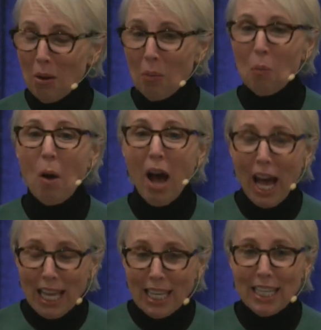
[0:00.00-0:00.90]

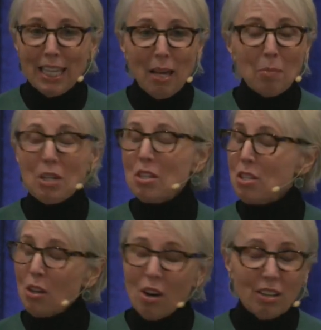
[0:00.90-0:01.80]
Why? Because
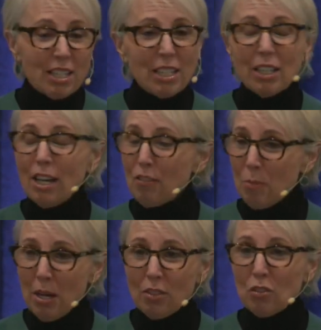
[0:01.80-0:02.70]
there aren't a lot of
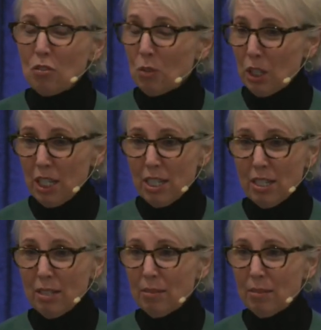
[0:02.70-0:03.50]
models for it.